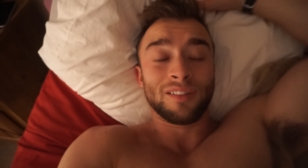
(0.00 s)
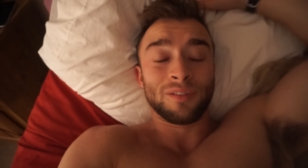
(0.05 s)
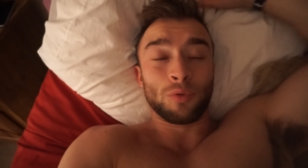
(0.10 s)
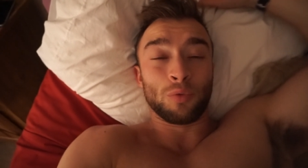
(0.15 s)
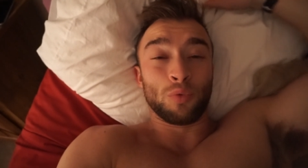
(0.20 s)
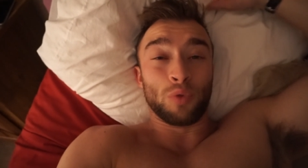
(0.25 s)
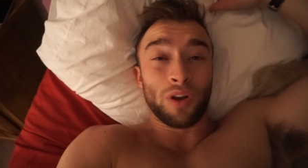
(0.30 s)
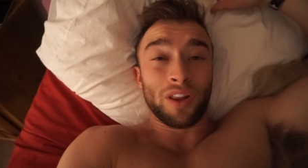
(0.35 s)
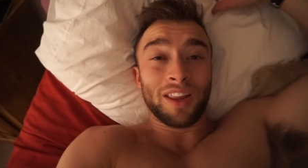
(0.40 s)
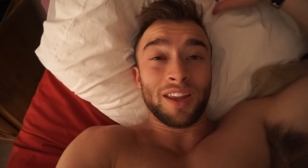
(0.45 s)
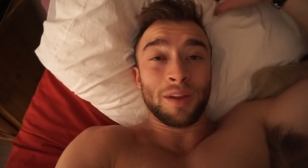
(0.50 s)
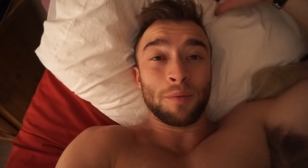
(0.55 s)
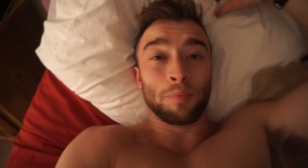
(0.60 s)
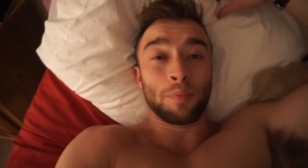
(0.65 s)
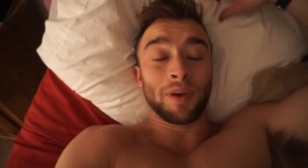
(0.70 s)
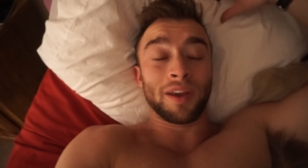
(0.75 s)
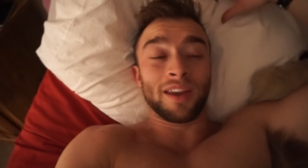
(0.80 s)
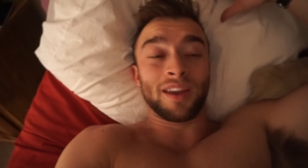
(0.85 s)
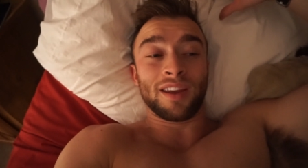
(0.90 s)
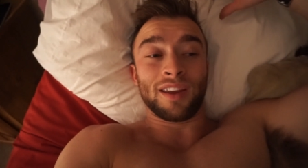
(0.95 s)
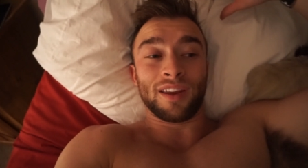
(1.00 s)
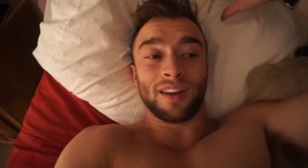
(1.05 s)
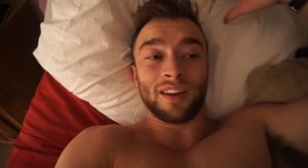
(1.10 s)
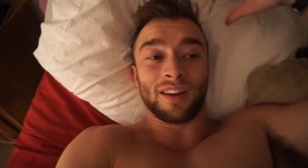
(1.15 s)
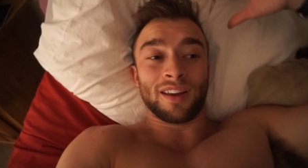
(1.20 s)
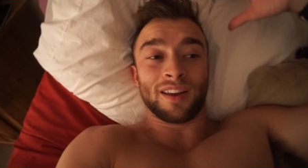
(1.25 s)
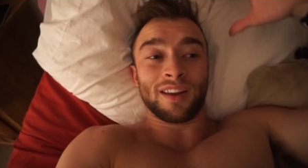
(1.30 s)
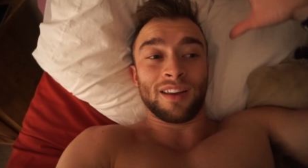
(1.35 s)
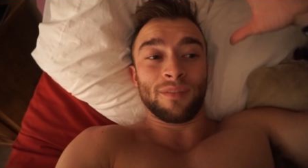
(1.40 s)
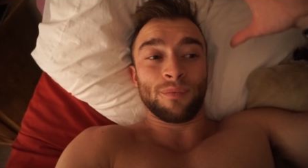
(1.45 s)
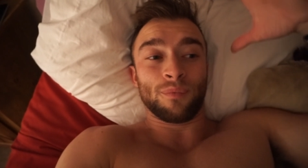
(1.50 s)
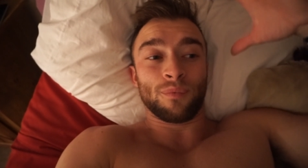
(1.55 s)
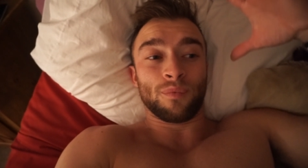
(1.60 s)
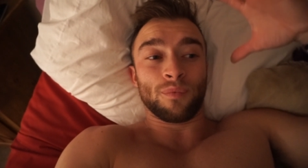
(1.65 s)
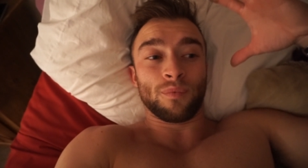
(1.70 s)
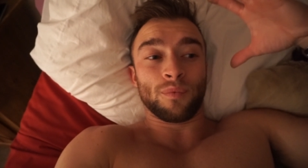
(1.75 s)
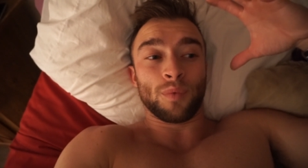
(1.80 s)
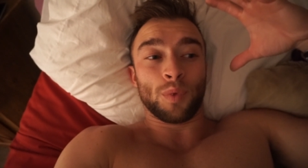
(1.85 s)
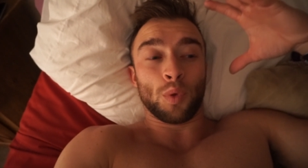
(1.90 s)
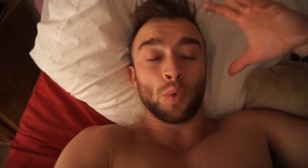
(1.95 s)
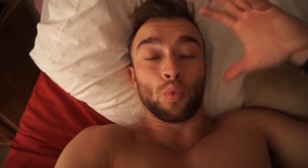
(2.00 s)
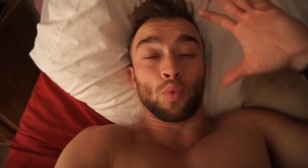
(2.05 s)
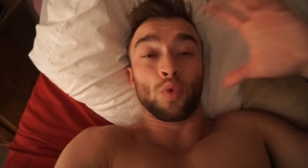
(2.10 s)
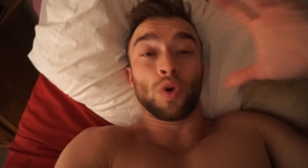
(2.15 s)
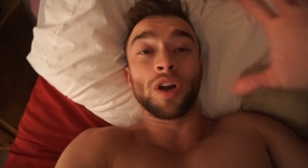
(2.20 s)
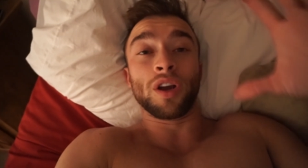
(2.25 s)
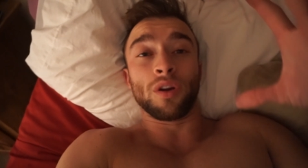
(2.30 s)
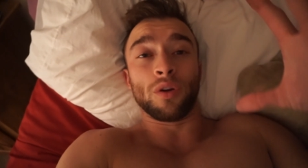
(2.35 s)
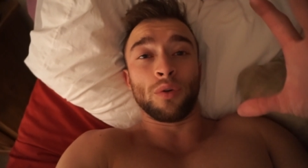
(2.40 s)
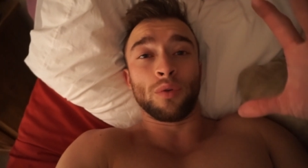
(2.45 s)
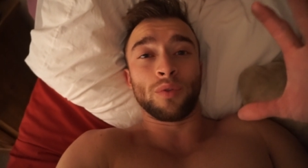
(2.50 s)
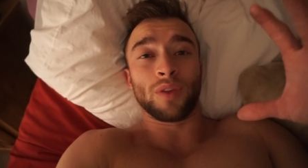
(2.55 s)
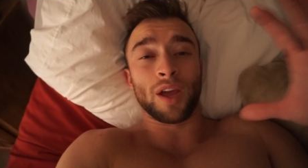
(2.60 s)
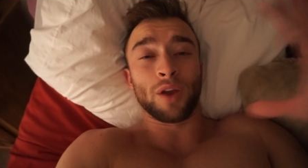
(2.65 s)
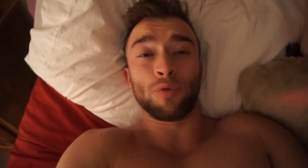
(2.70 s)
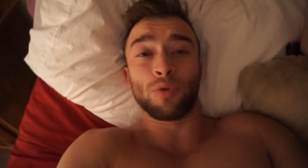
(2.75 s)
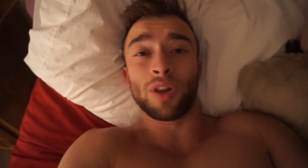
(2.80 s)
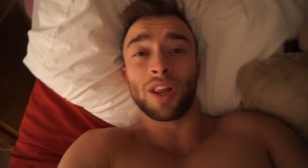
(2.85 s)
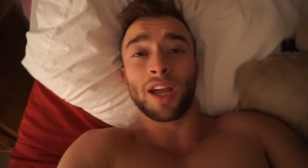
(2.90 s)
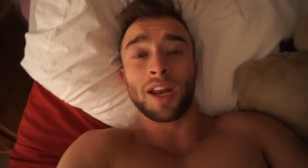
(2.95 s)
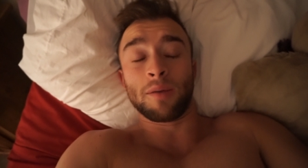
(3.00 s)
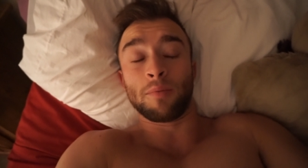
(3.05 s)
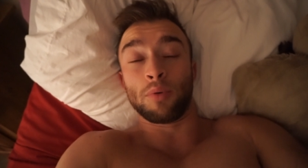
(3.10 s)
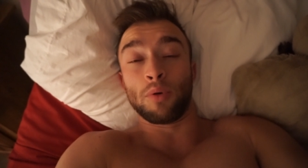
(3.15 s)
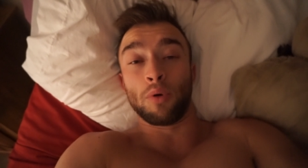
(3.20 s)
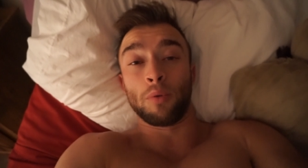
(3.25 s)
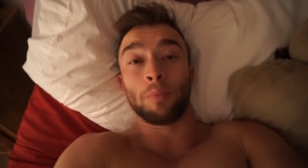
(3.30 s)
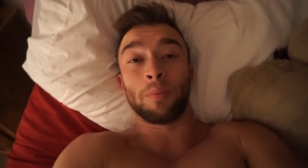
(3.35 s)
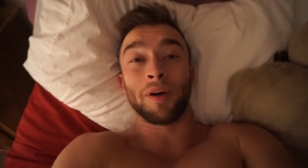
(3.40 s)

really be real and relatable.